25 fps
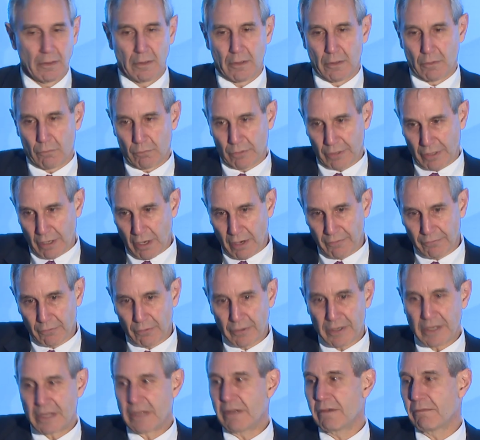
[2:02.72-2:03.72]

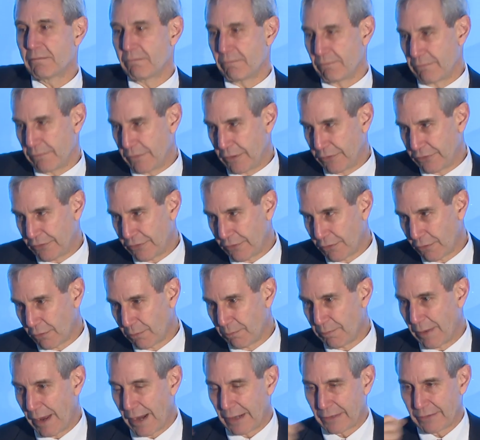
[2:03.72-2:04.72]
Recovery, this year,
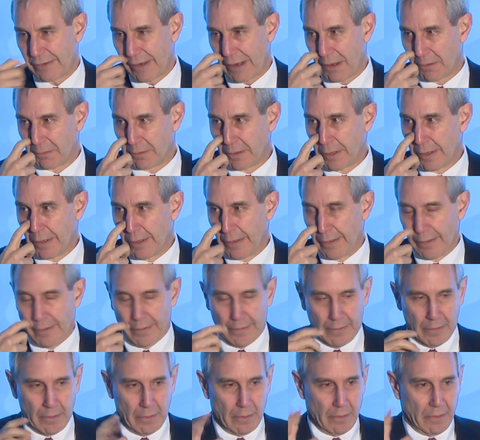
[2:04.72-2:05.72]
back down.
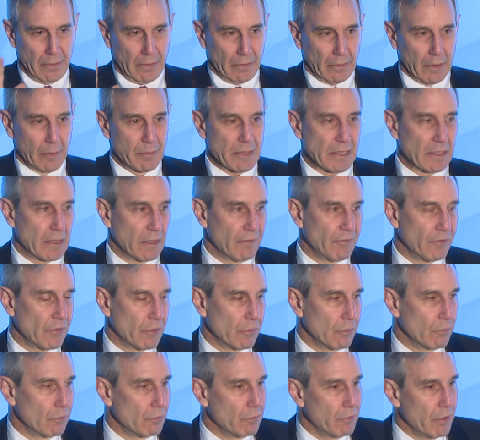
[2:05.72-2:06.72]
Let me give
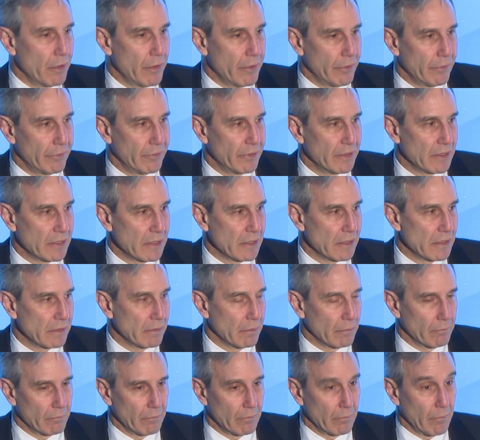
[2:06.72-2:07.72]
you the
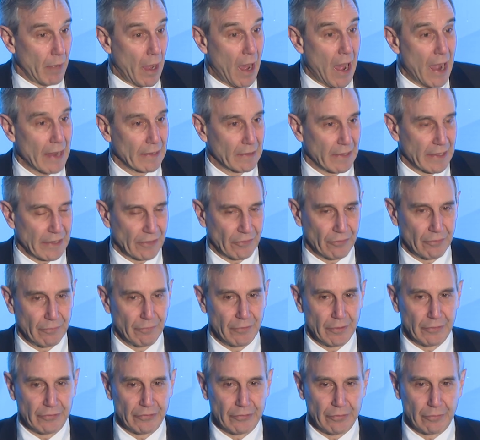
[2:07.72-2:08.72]
highlights of
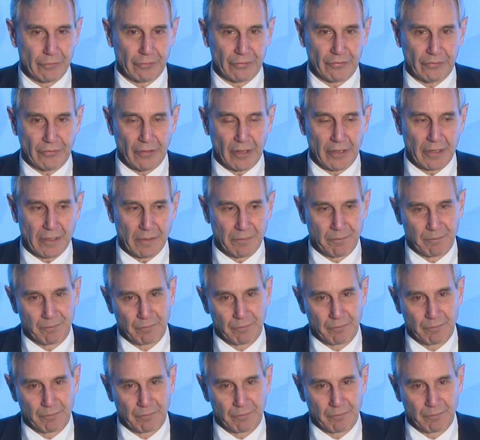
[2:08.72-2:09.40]
this year's study.